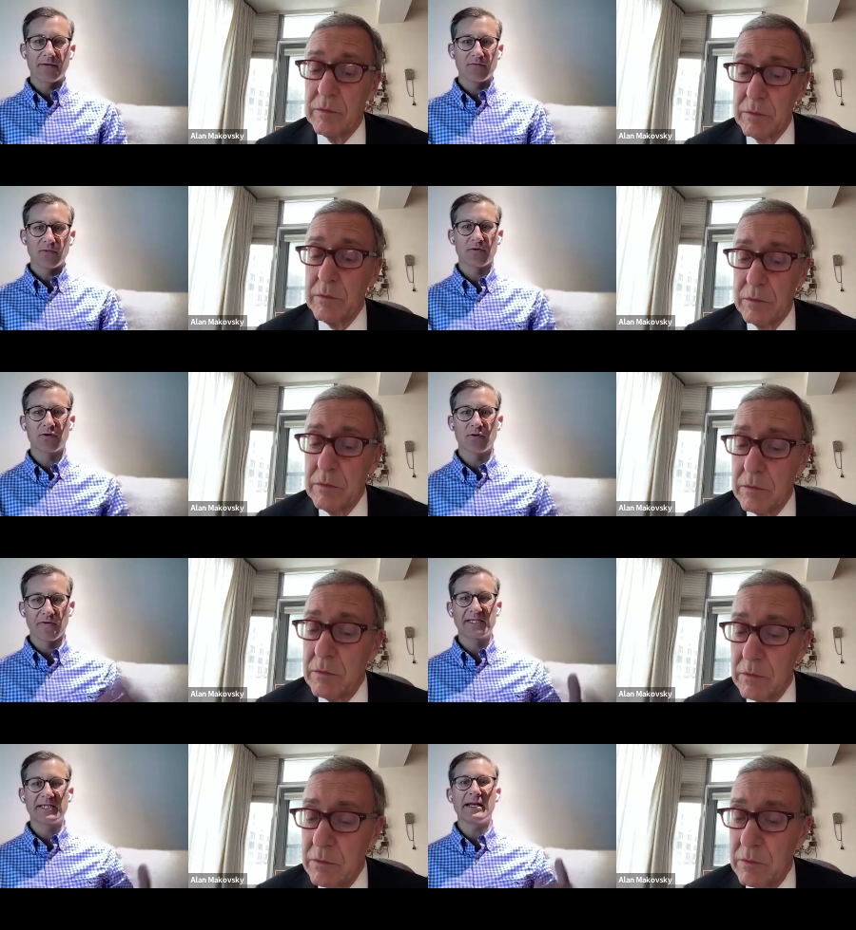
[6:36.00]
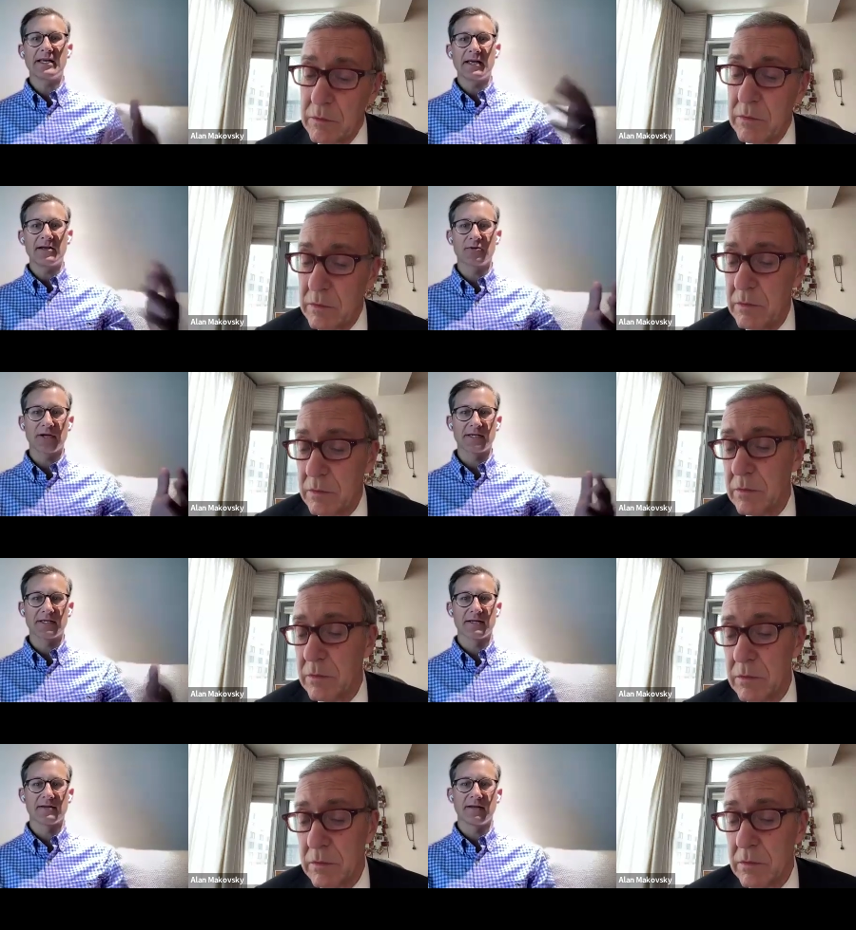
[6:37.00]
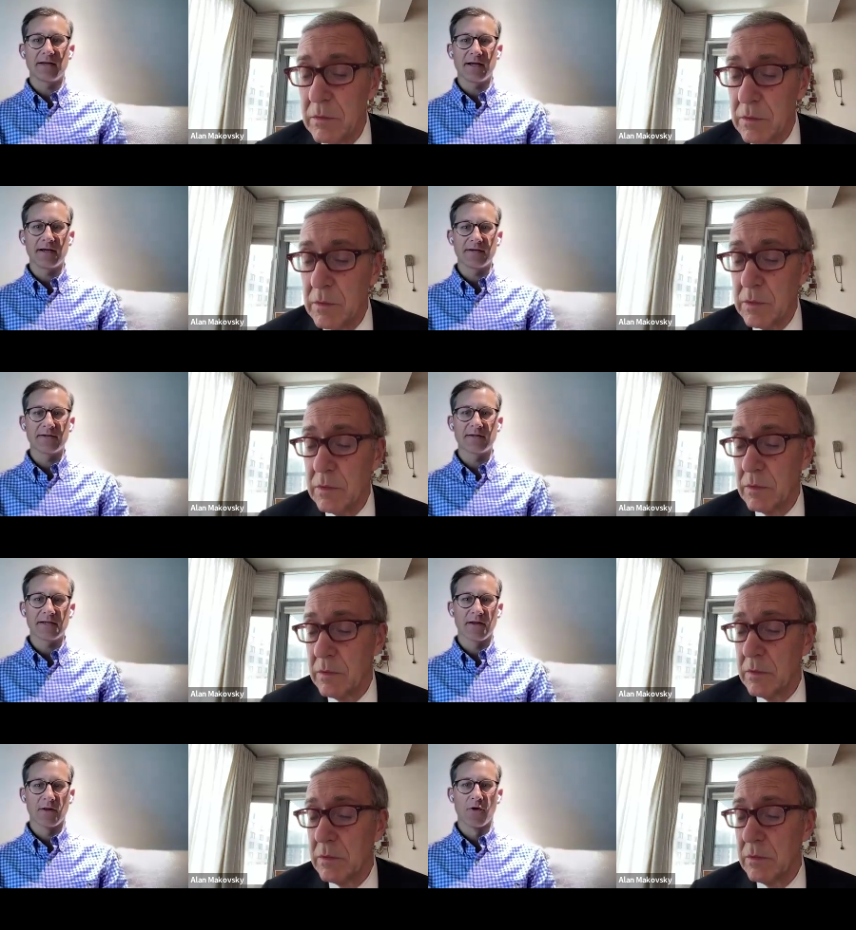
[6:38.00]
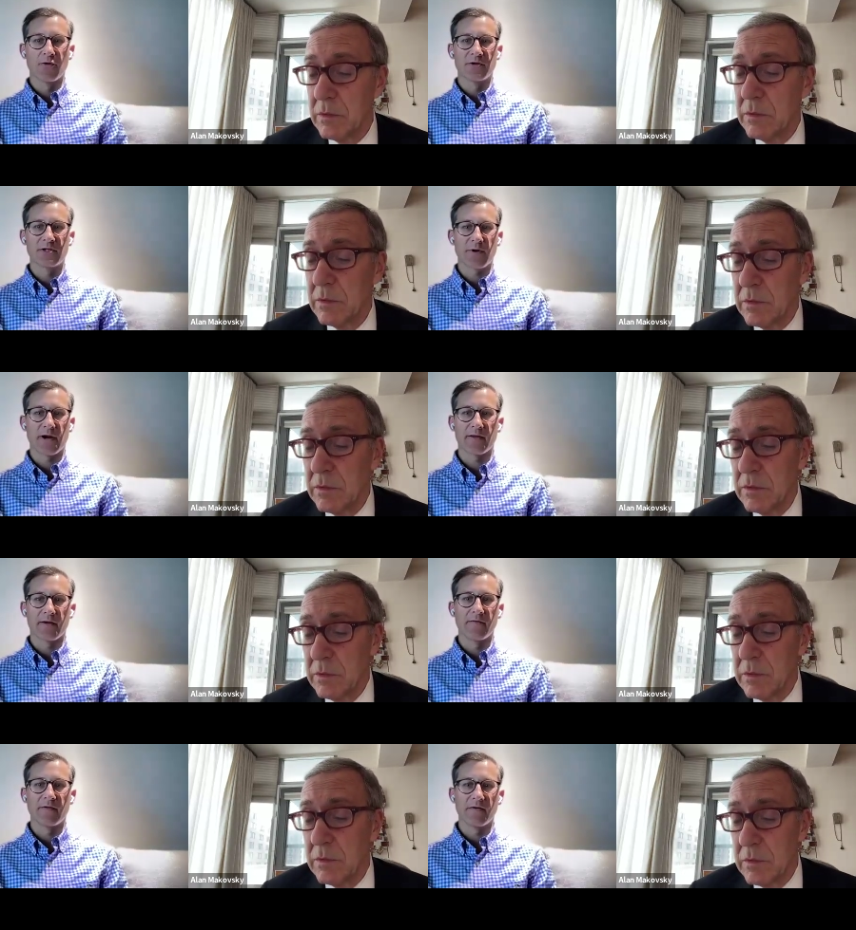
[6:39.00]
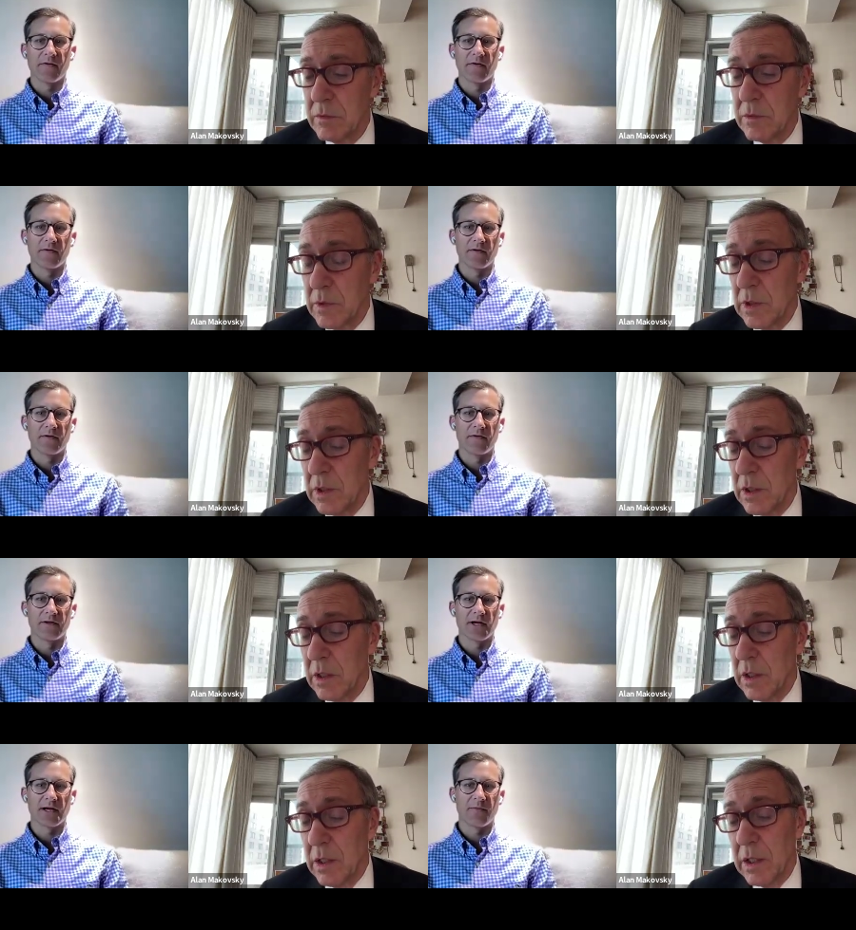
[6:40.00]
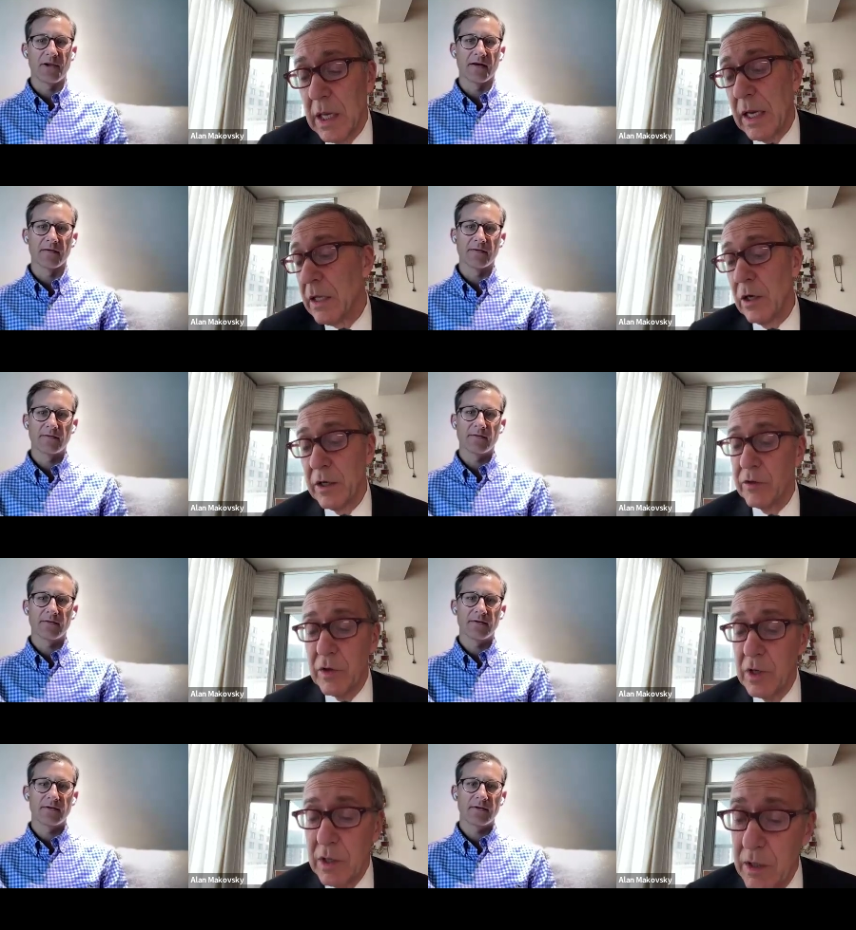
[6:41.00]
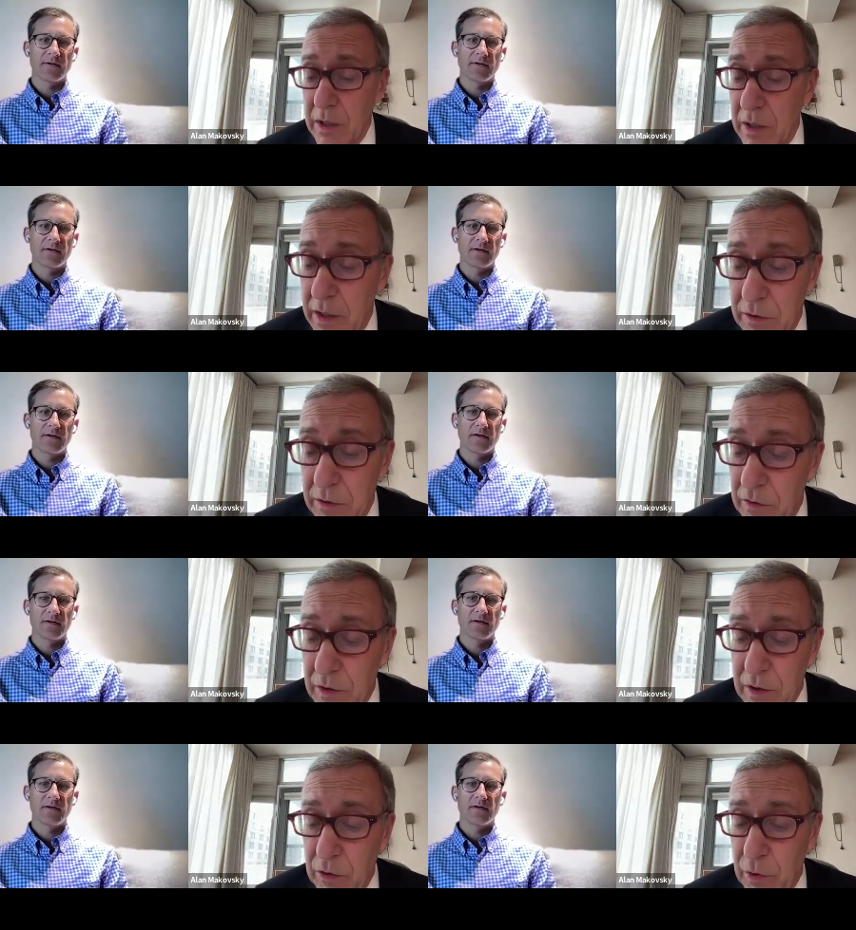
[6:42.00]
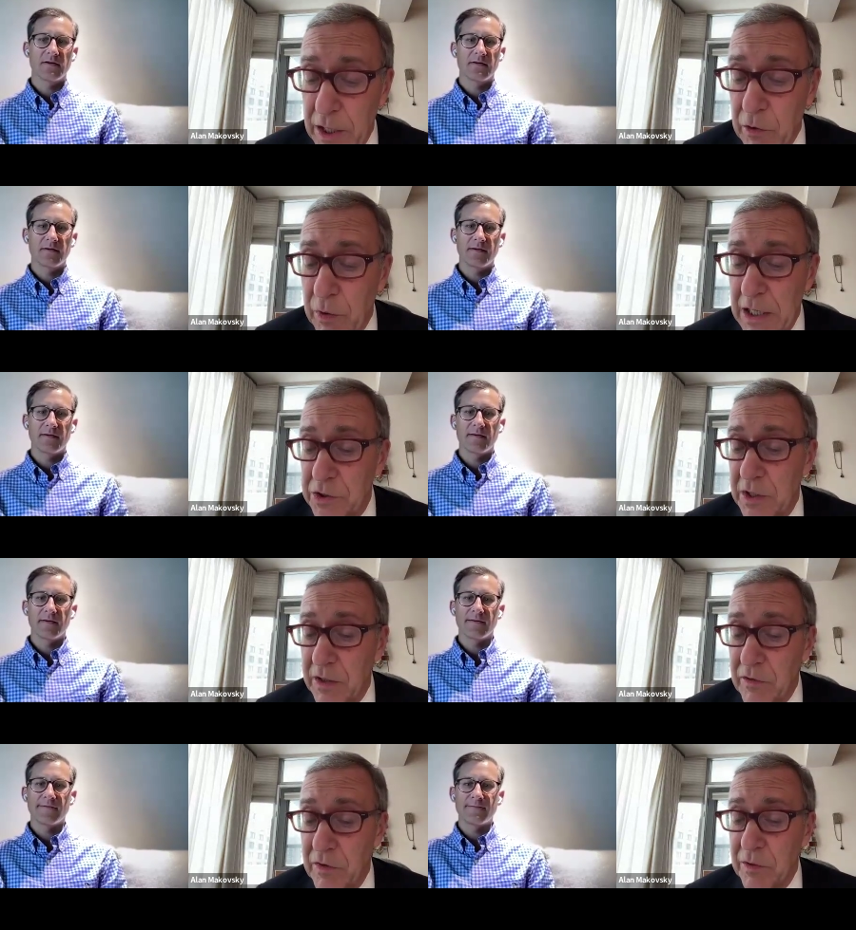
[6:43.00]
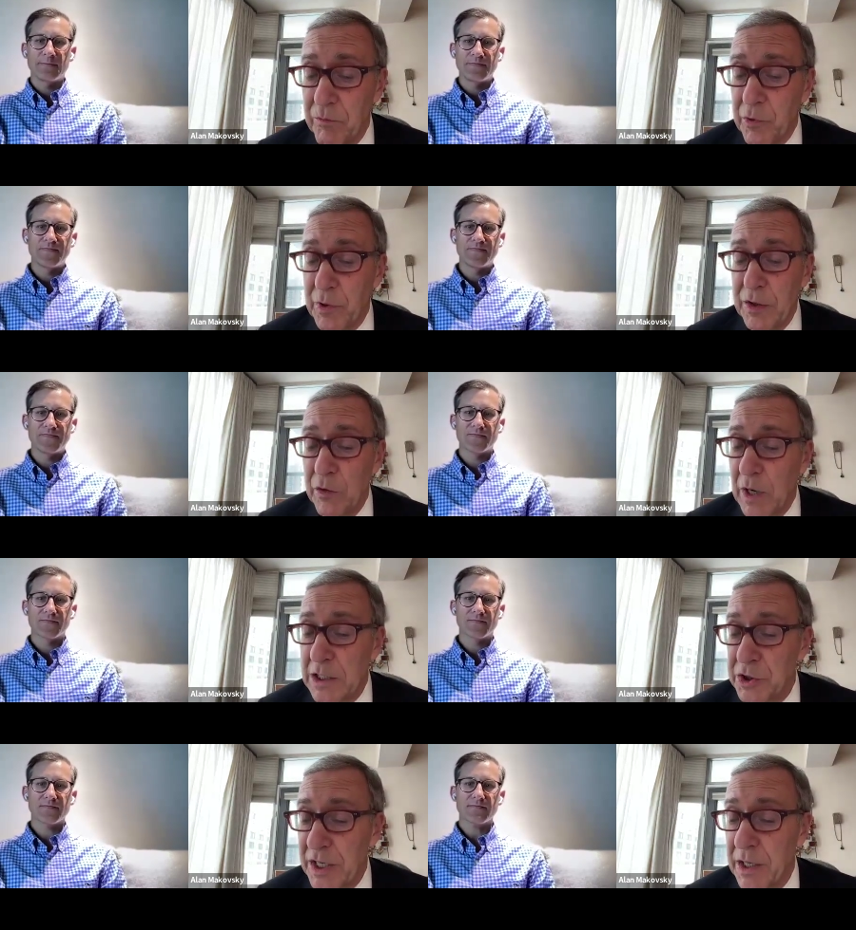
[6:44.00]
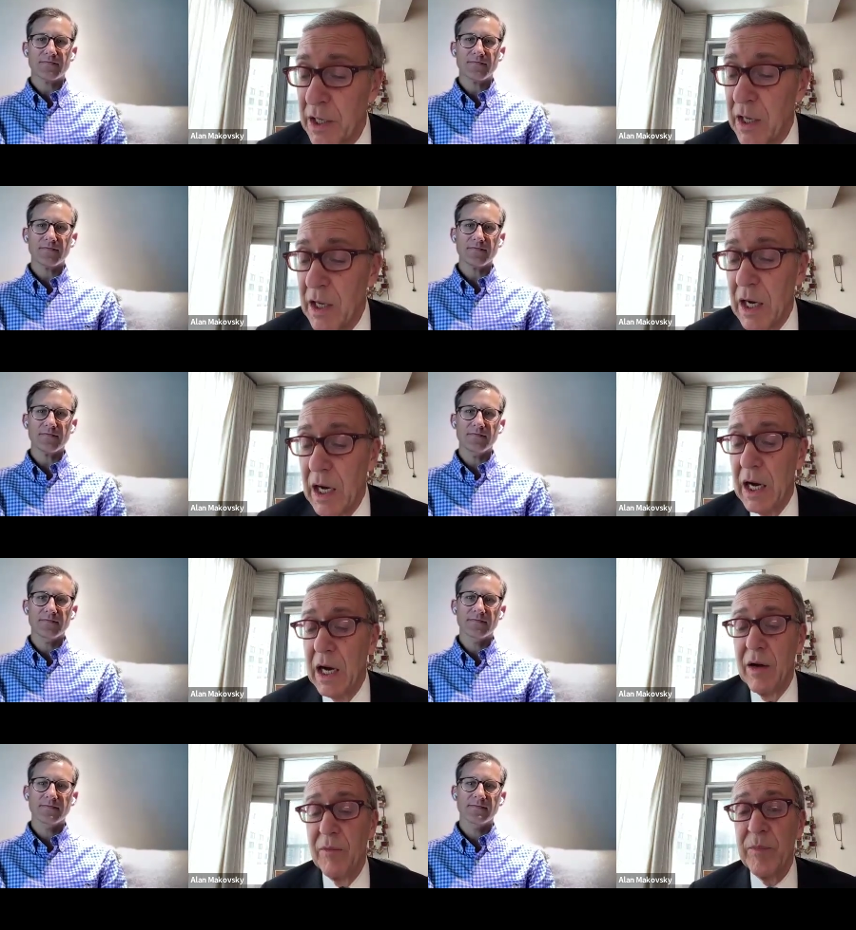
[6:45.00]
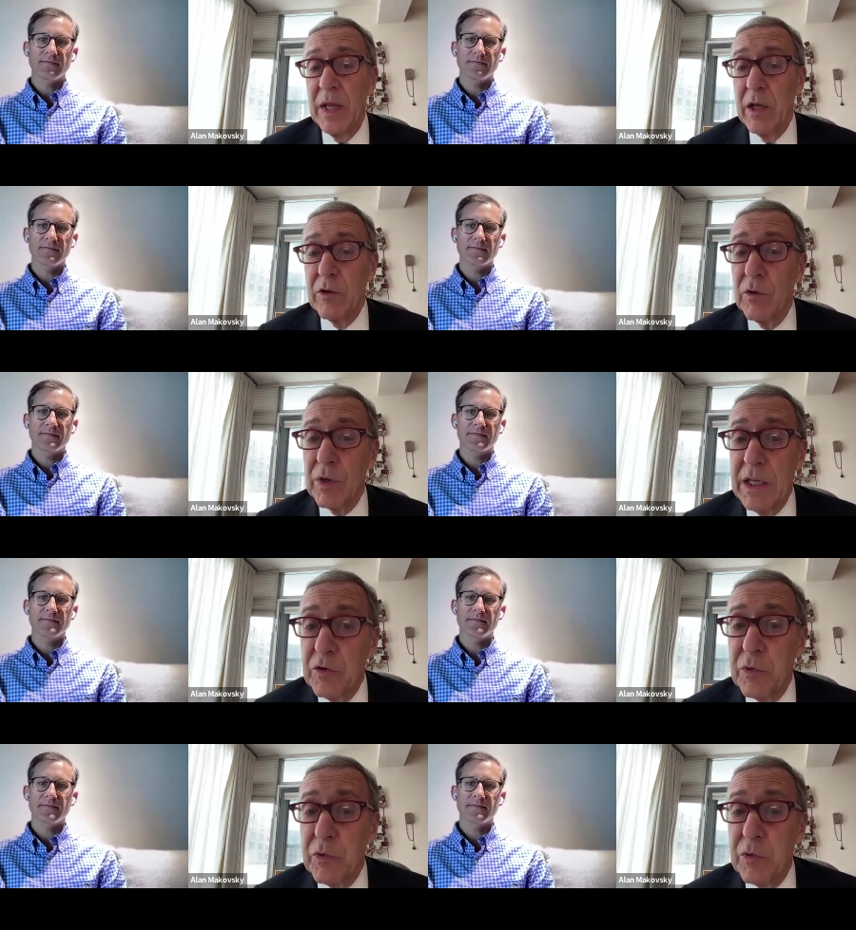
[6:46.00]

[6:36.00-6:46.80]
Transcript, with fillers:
Speaker 1: um, you know, sort of a steady increase in uh, in the local strength of, of, of the jihad. Yeah, it's
Speaker 2: a it's a great question. It's an important question. Um, look, in